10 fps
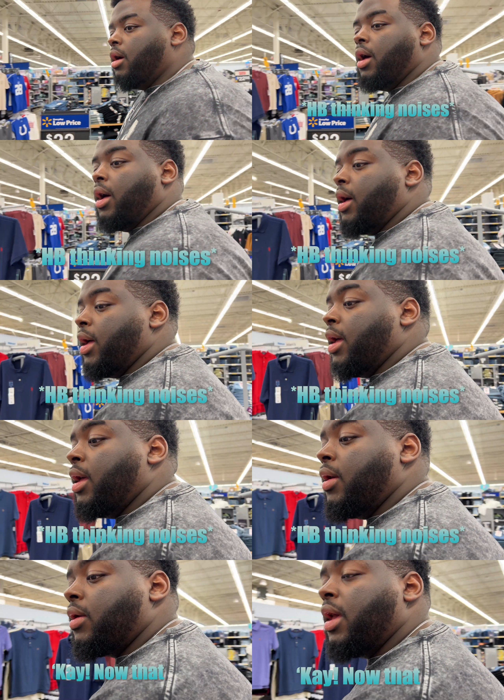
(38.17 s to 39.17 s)

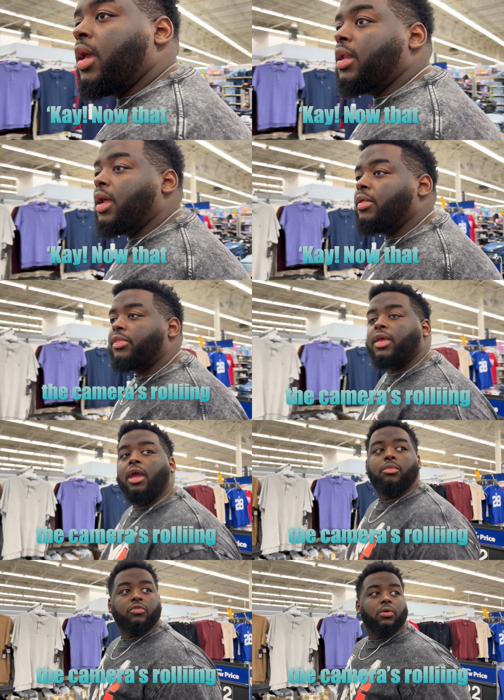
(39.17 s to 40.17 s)
Uh, okay, now that the
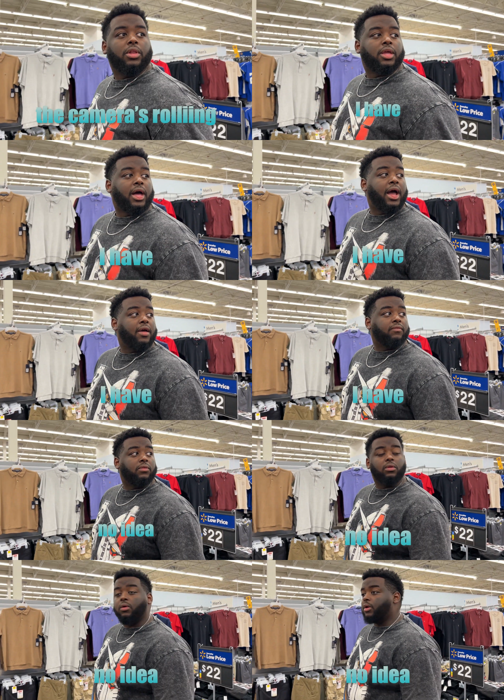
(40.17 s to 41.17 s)
camera's rolling, I have
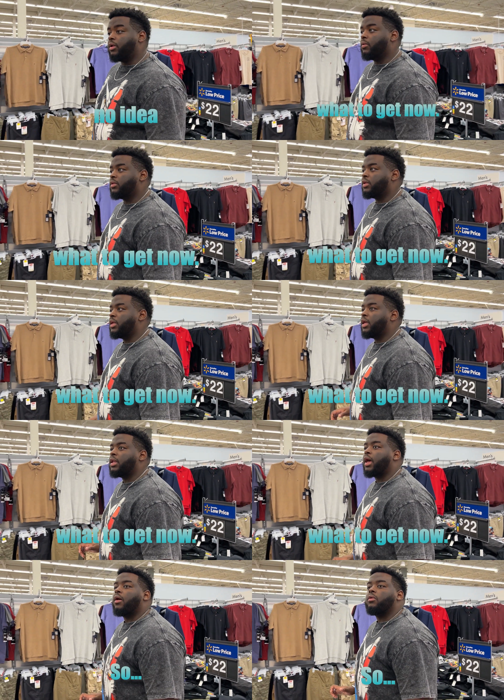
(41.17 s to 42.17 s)
no idea what to get
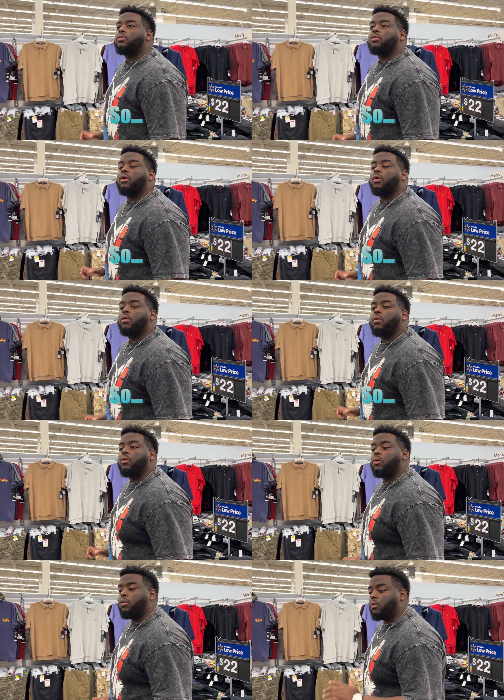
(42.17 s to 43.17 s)
now,
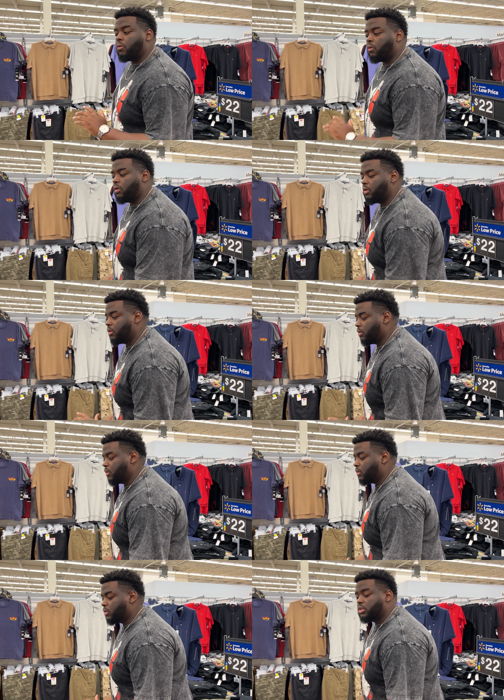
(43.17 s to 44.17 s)

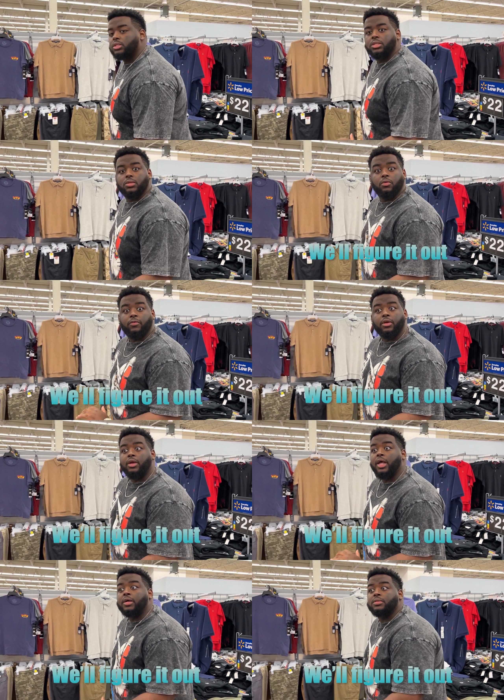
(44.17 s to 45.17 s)
so we'll
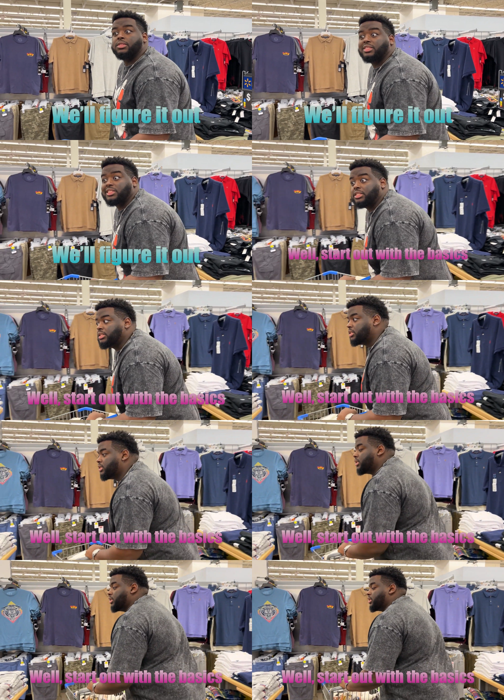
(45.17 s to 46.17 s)
figure it out. Well,
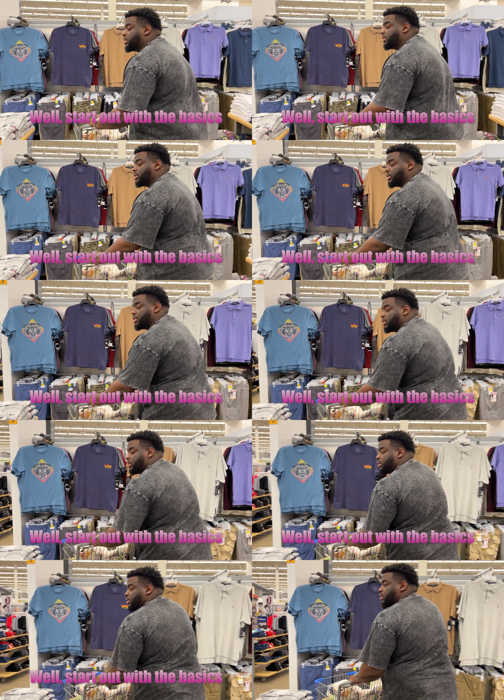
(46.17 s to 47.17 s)
start out with the
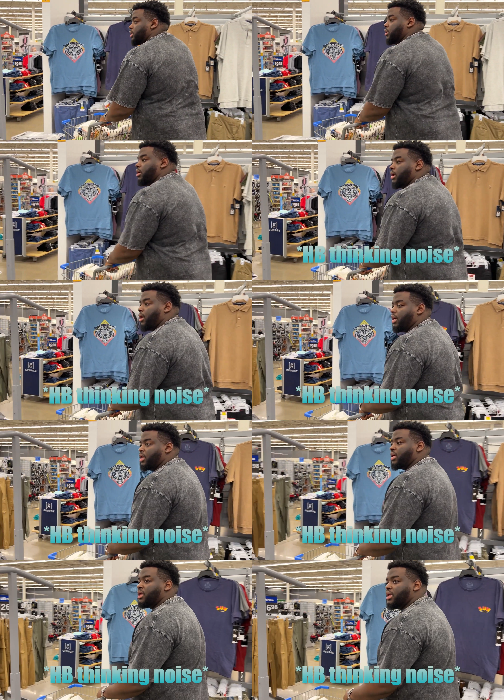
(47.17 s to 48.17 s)
basics.
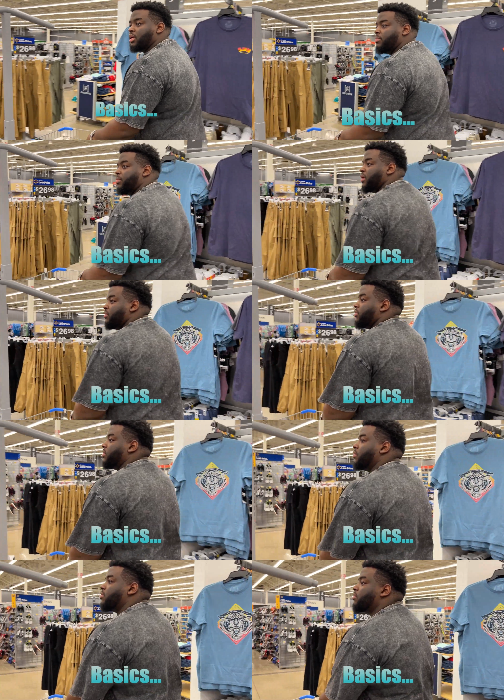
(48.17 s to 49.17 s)
Ah, uh,
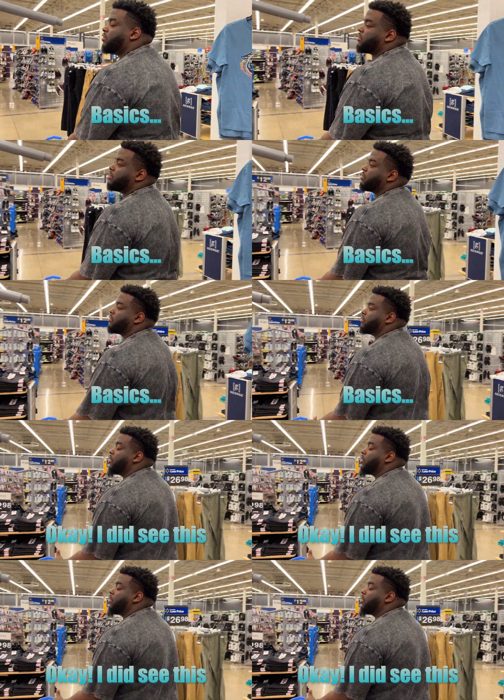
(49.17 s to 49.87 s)
basics.